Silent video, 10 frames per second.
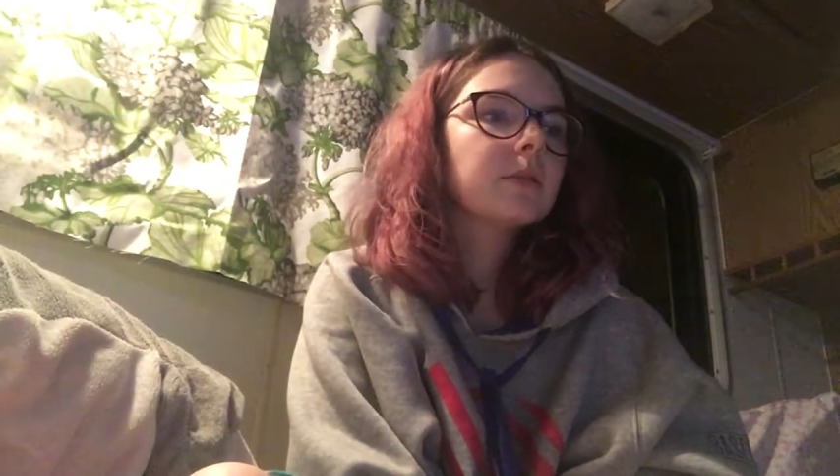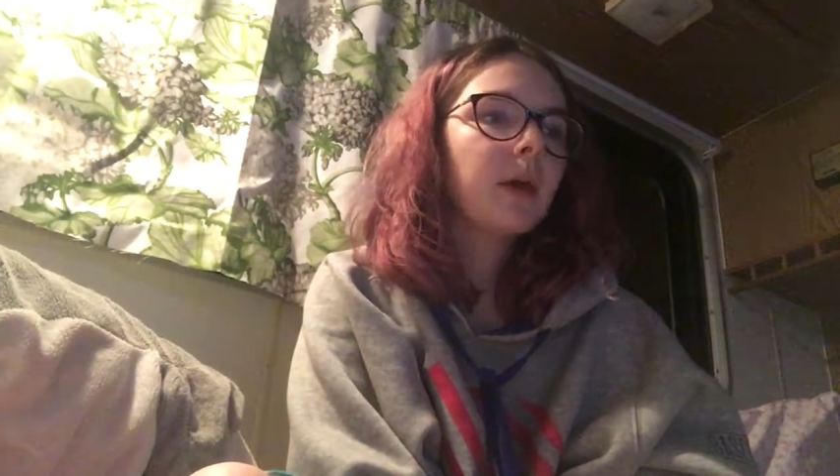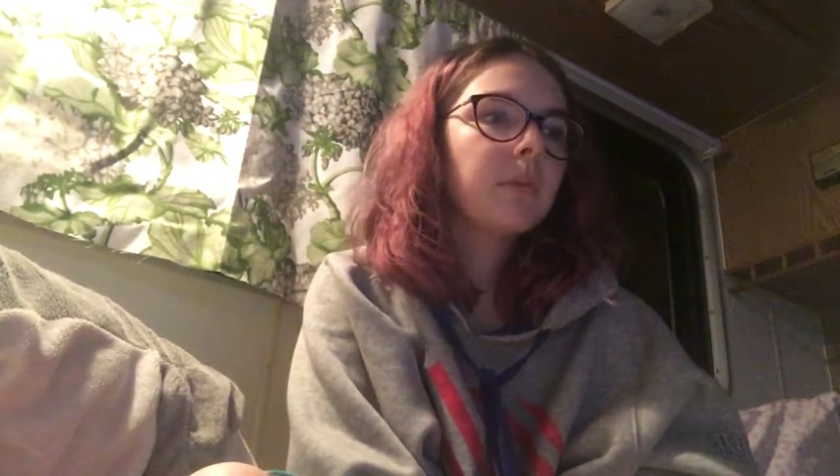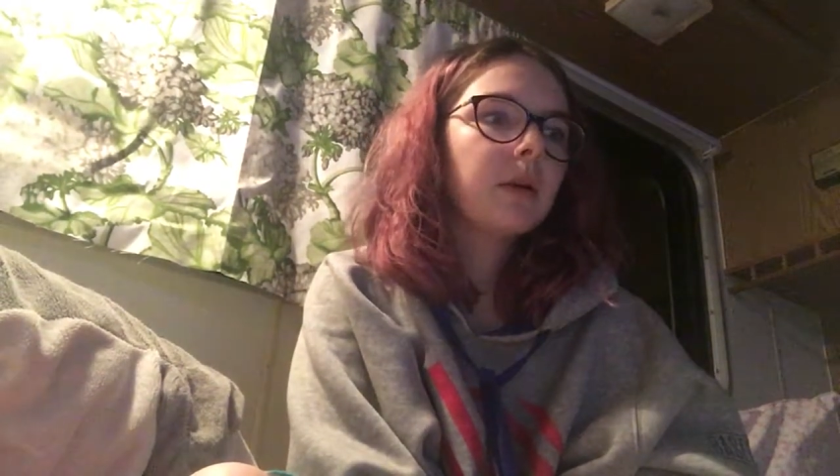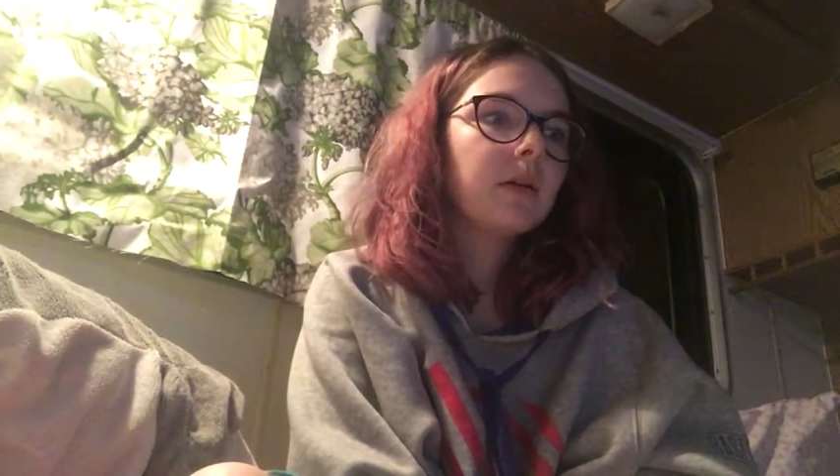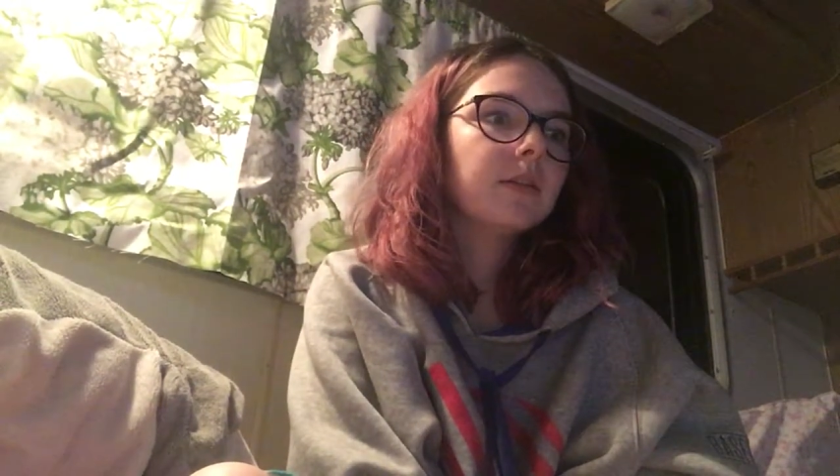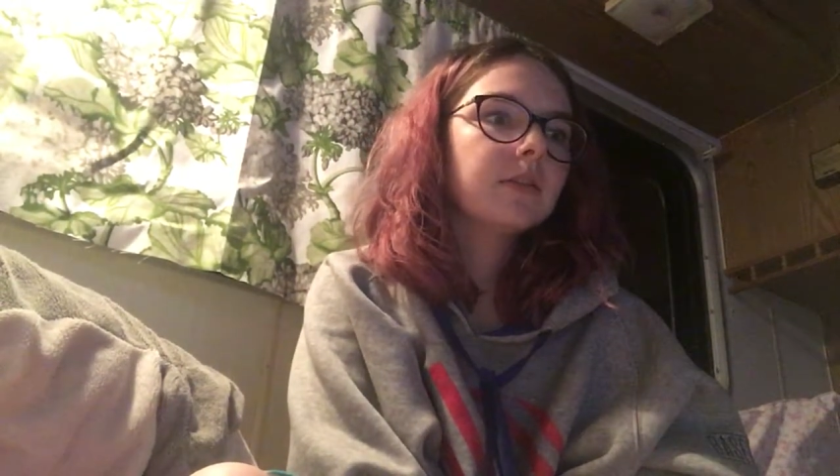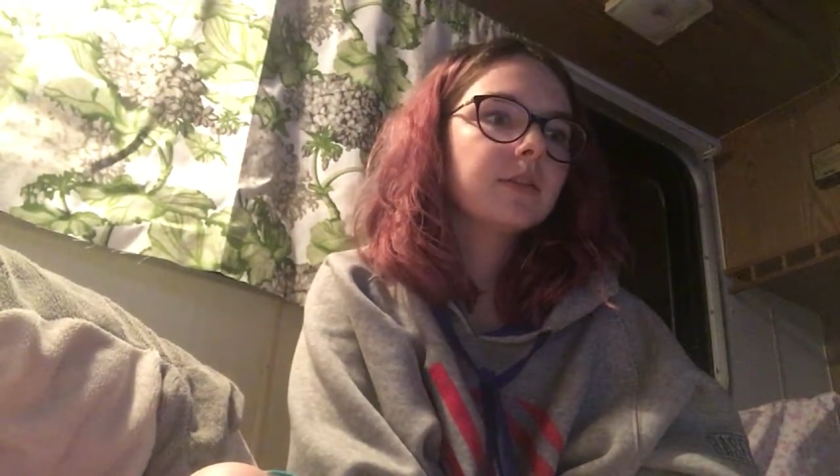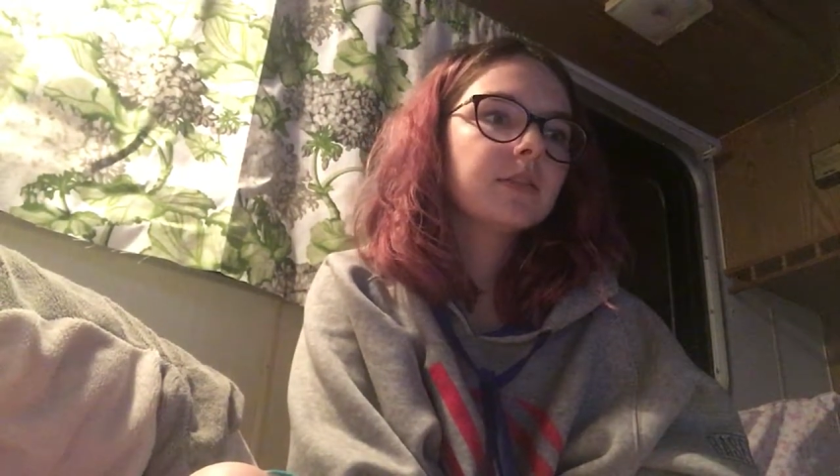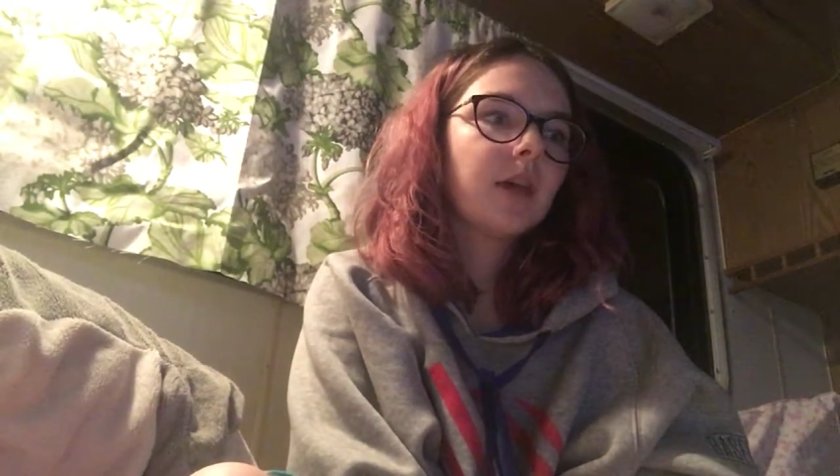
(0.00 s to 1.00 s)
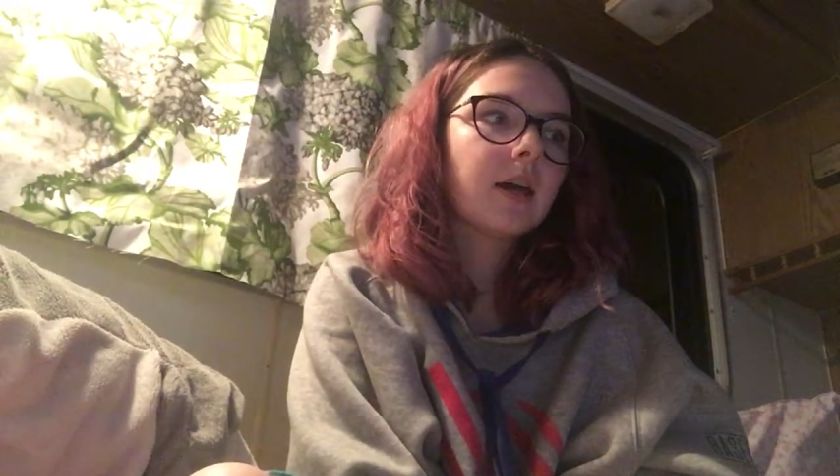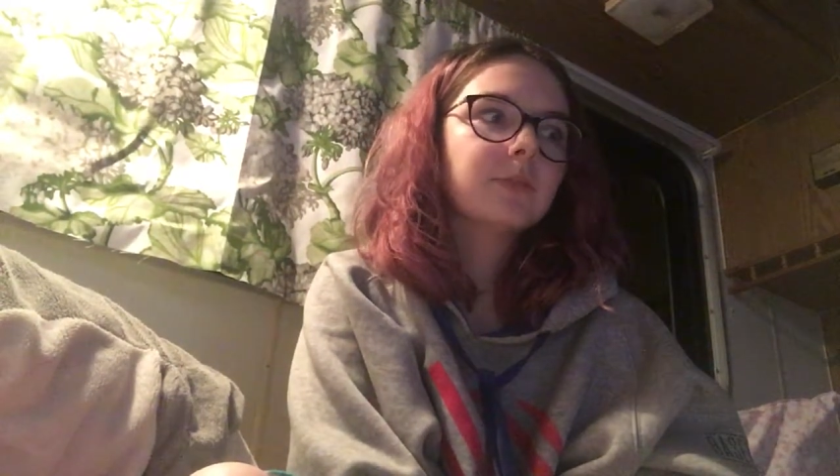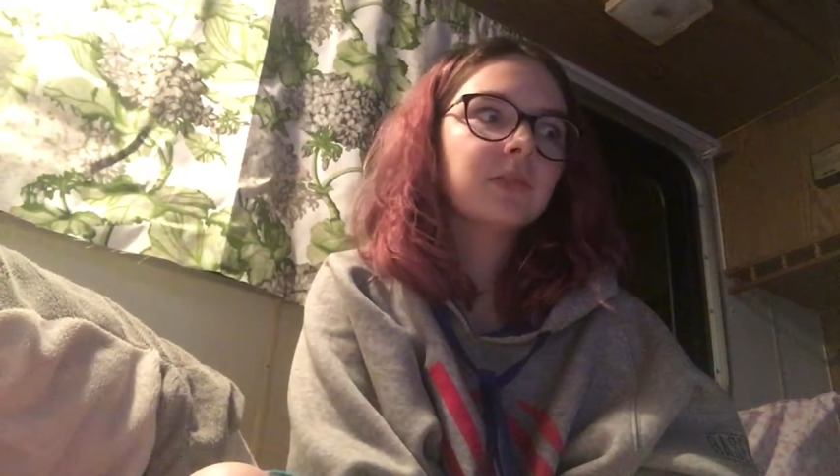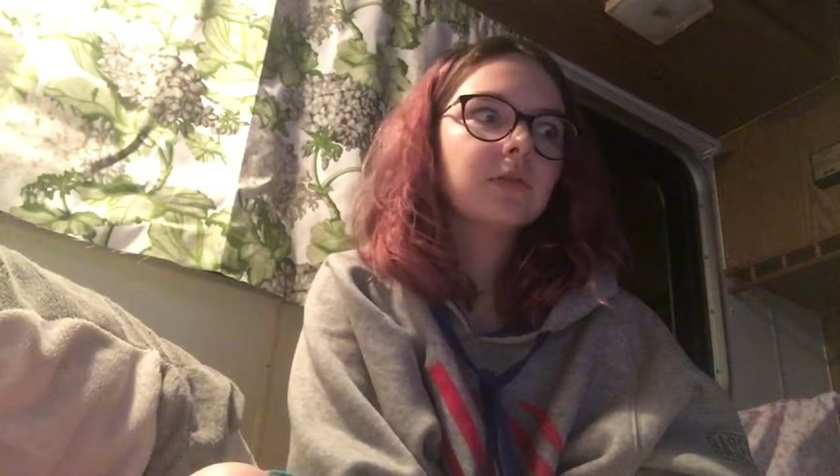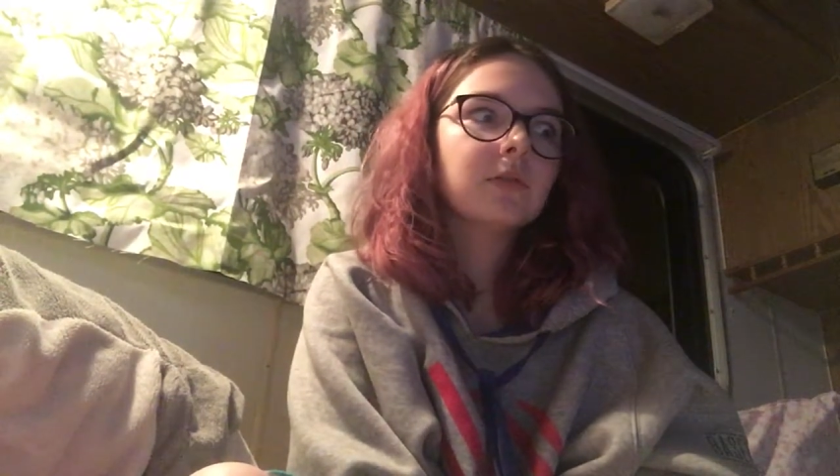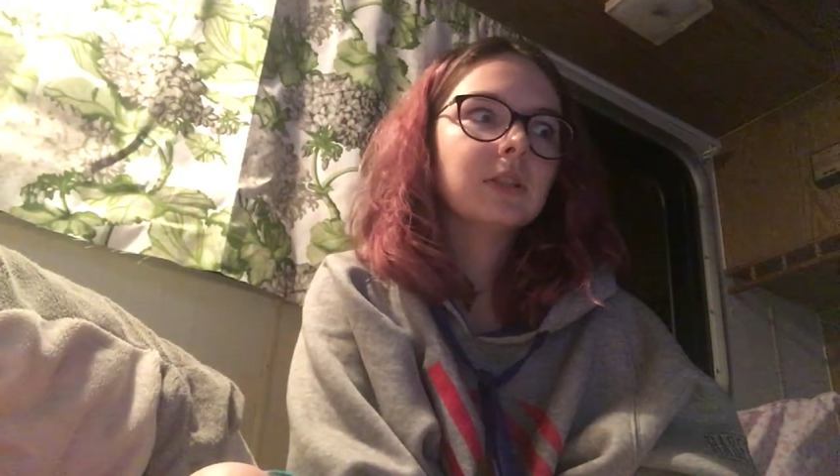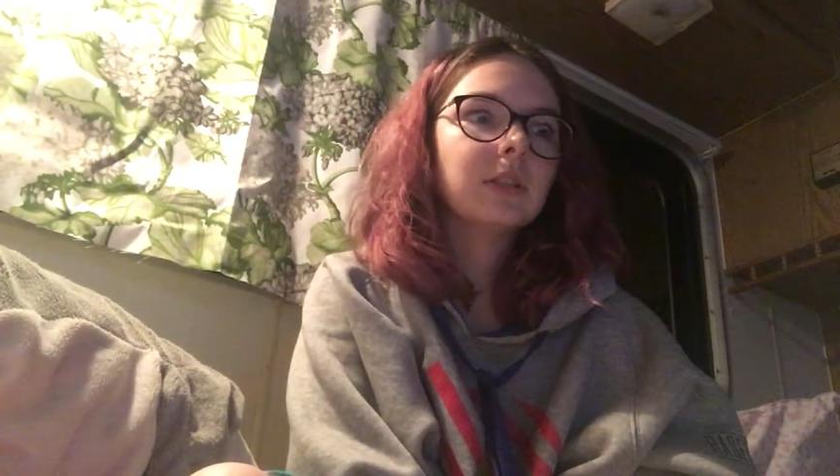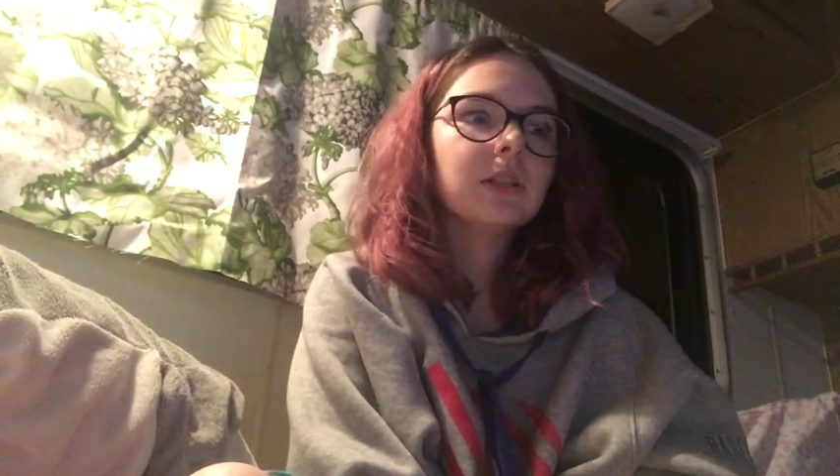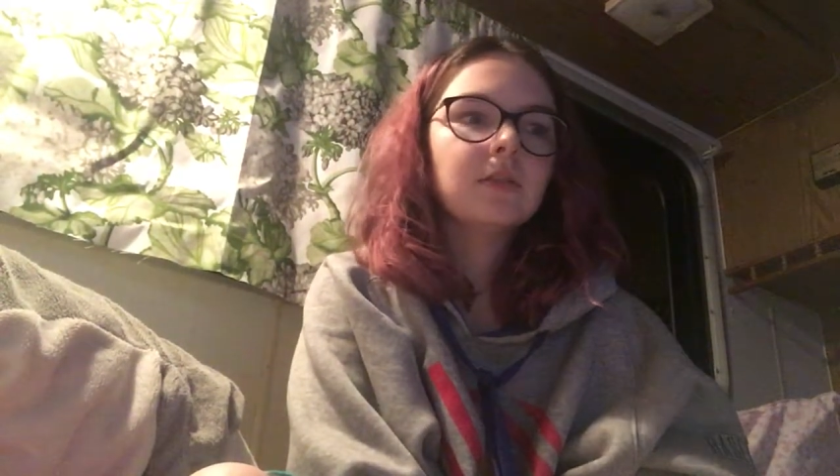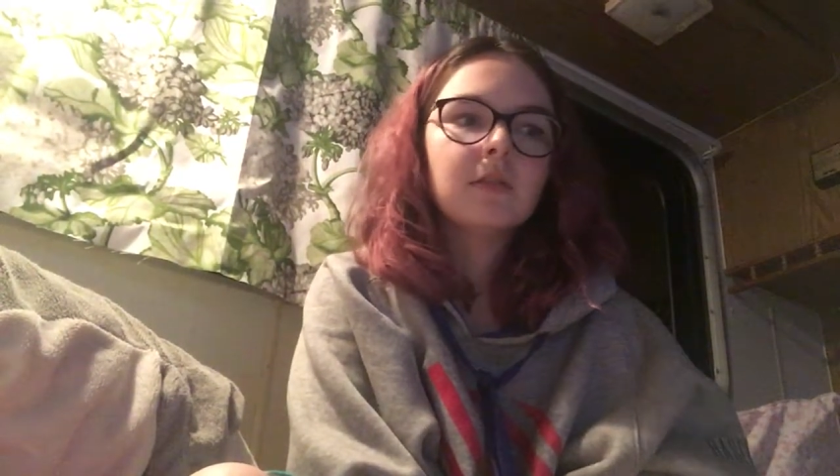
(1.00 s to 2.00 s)
My parents
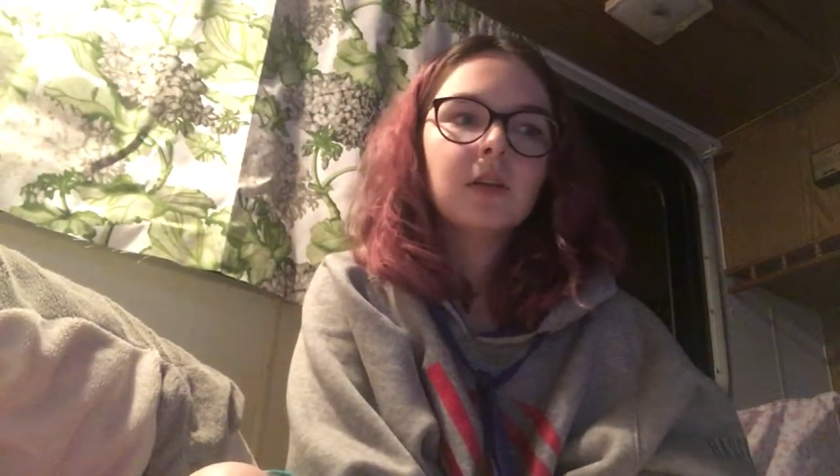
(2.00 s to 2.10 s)
absolutely